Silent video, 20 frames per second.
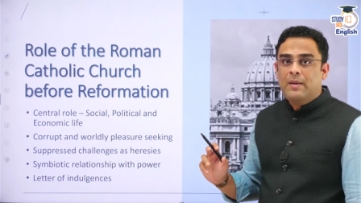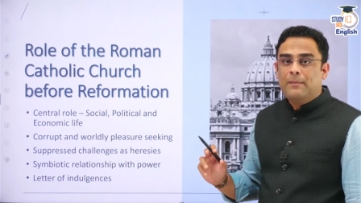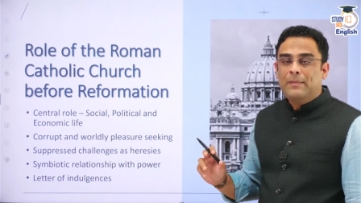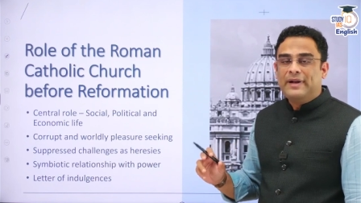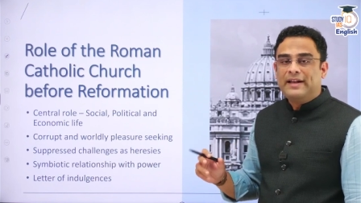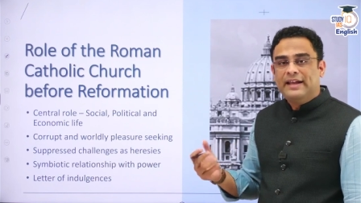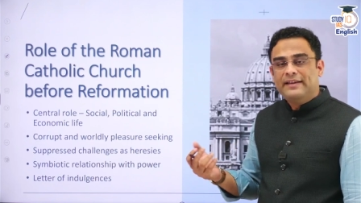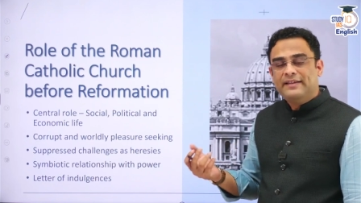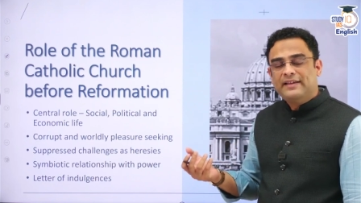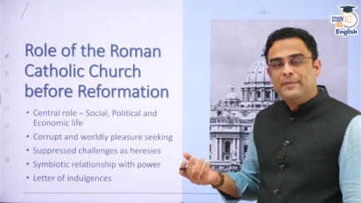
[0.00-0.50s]

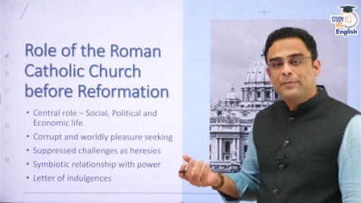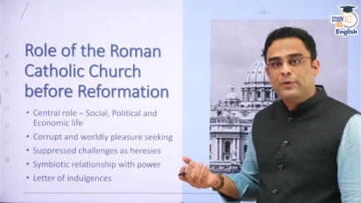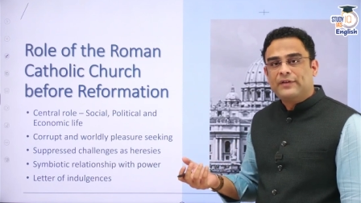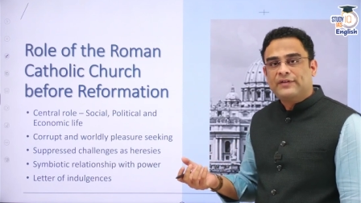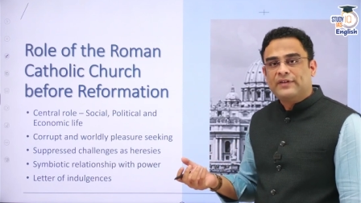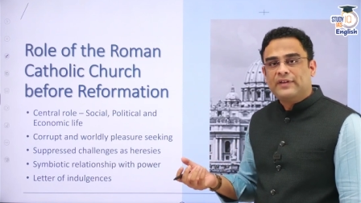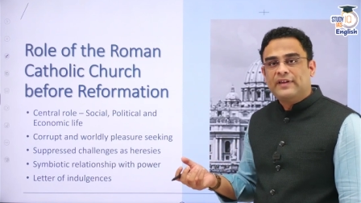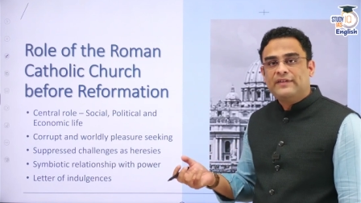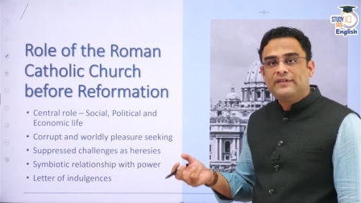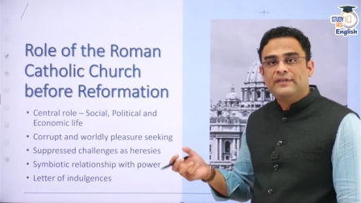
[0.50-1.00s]
But in the
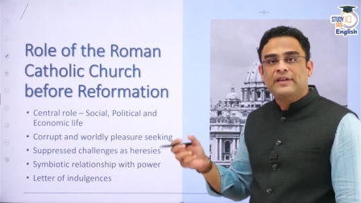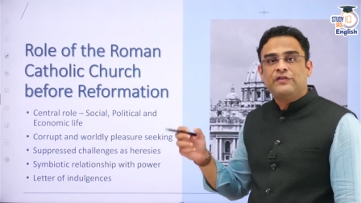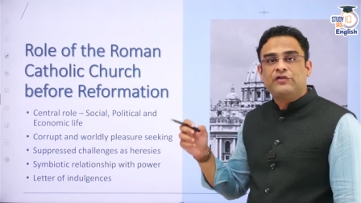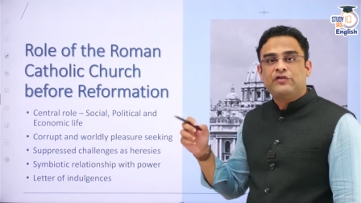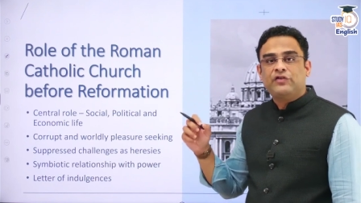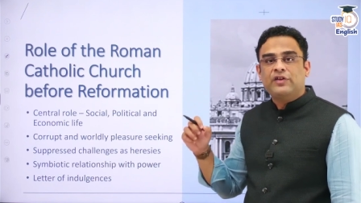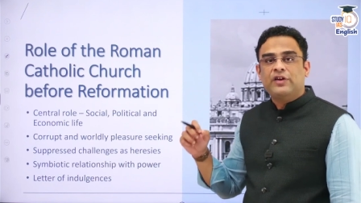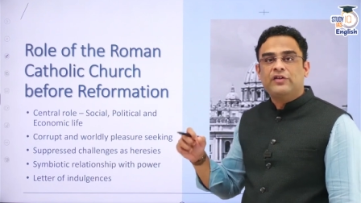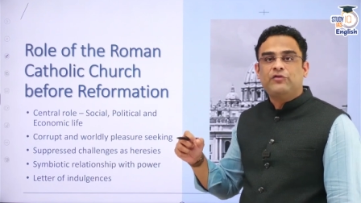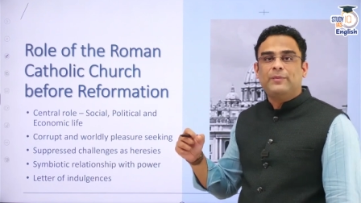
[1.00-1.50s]
process, the
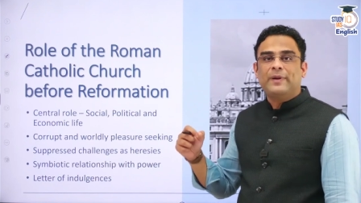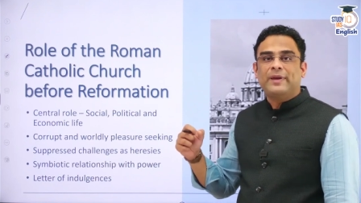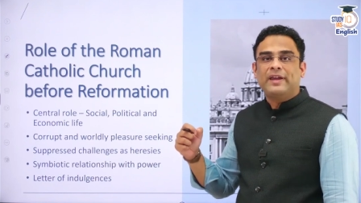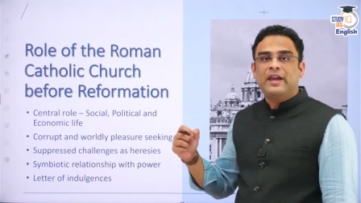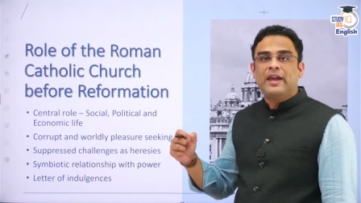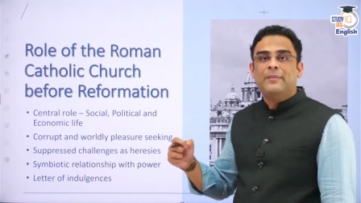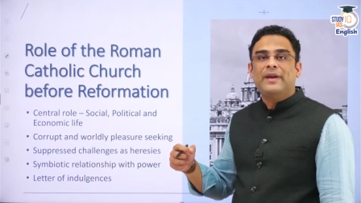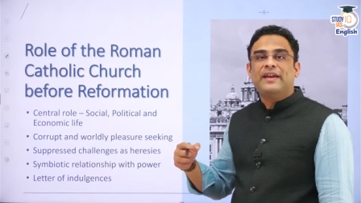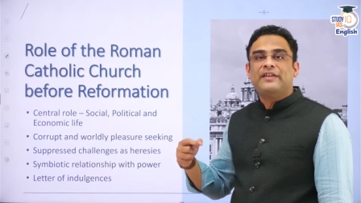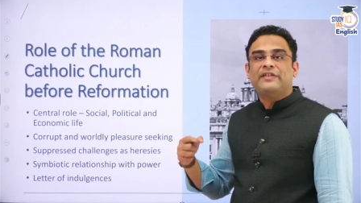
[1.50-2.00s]
church
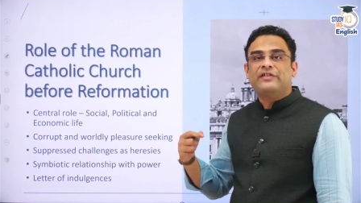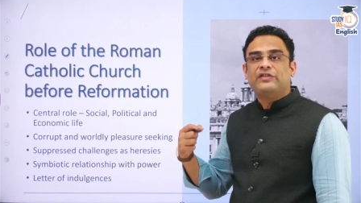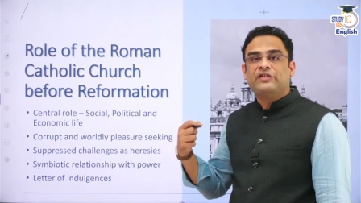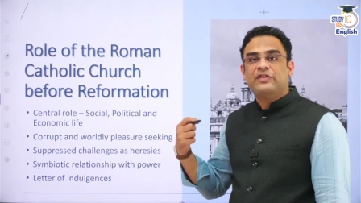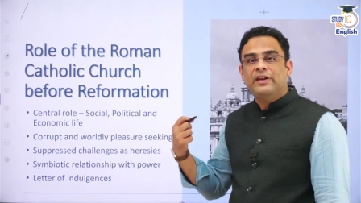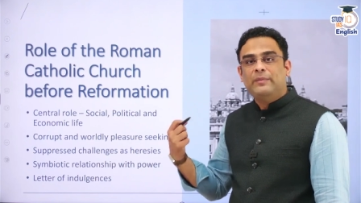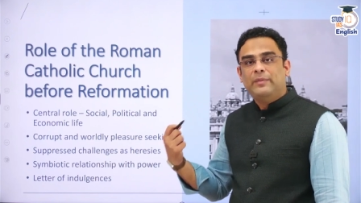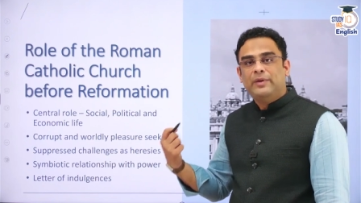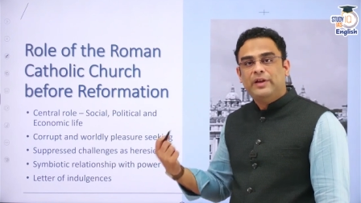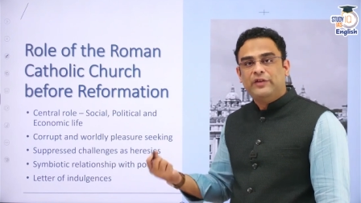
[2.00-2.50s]
became
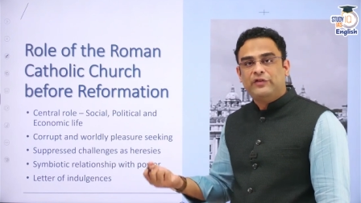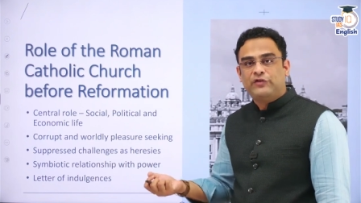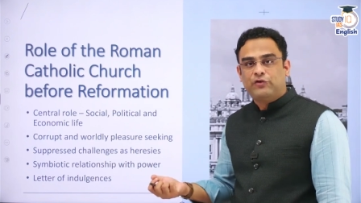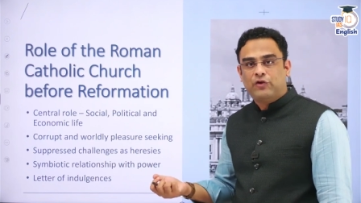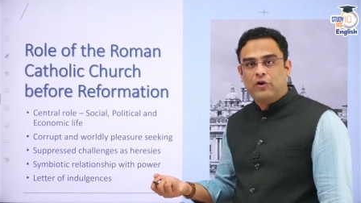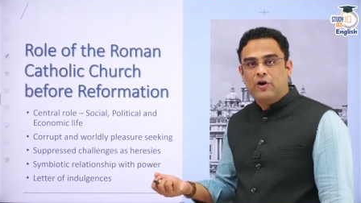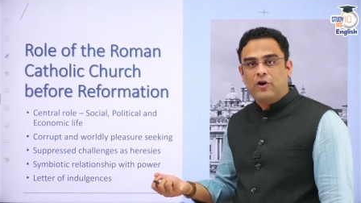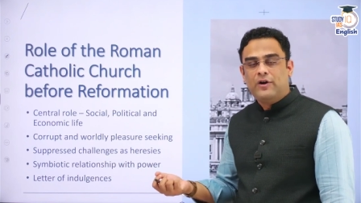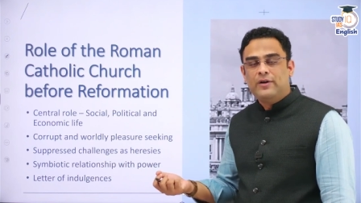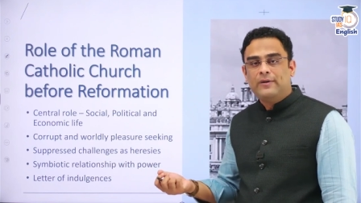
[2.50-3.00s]
extremely
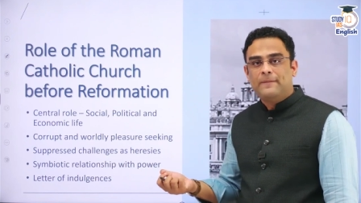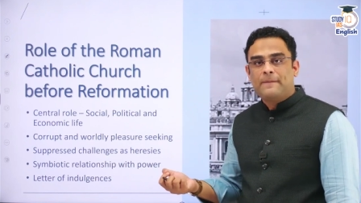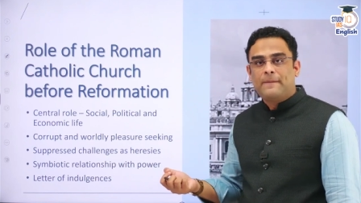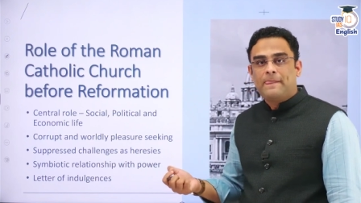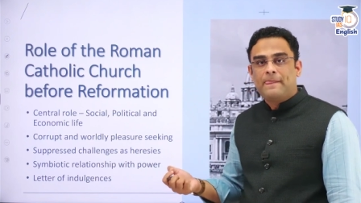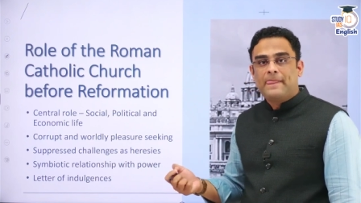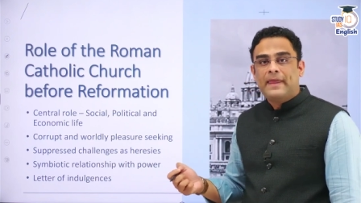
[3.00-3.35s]
strong.